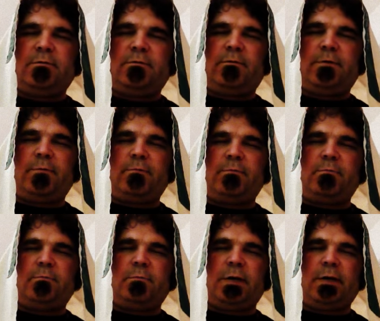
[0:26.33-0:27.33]
from
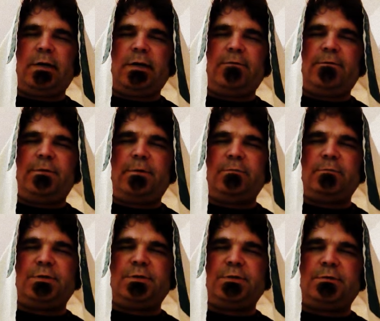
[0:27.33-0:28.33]
my iPhone
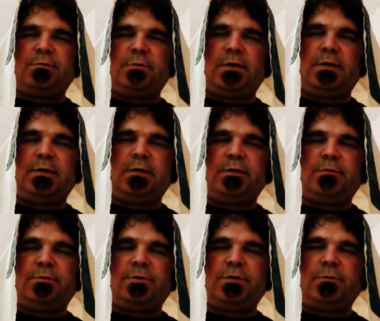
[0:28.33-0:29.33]
to
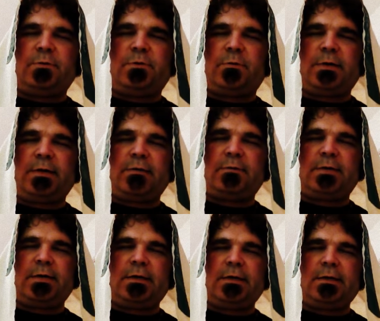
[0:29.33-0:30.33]
YouTube
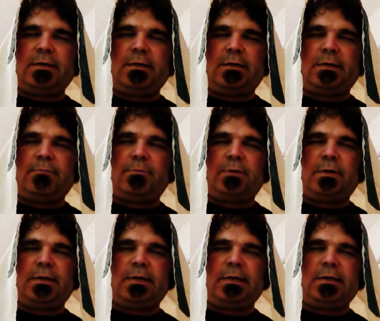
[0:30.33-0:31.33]
correctly. I
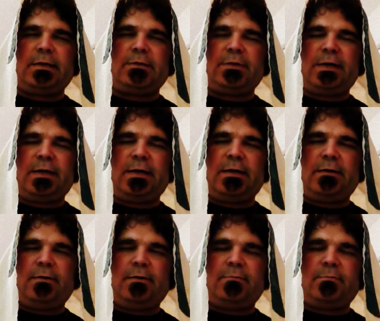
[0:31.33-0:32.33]
pray and I thank
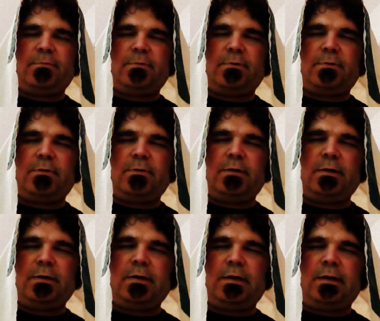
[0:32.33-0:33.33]
you,
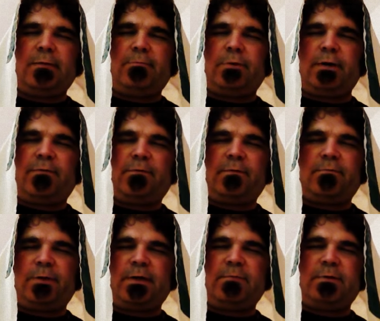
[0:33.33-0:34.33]
and I pray for
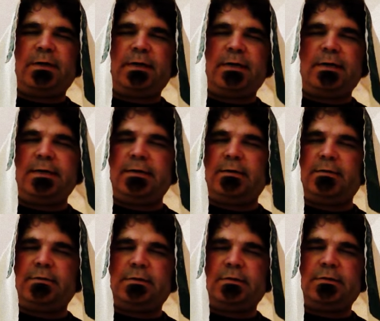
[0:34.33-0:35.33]
people to get
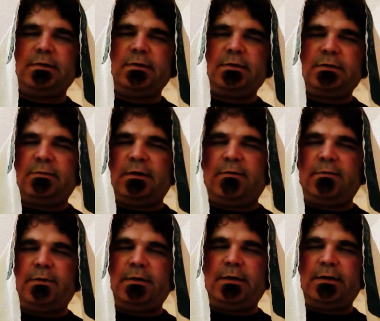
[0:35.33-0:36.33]
healed and
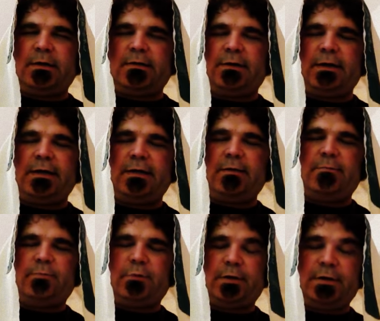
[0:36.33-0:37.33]
delivered, and I thank you
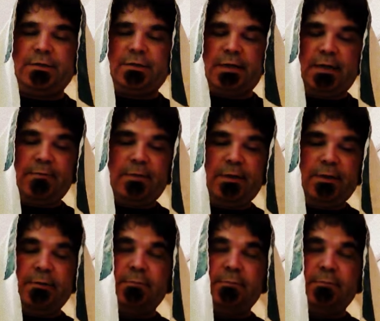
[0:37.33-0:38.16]
and praise you. Amen.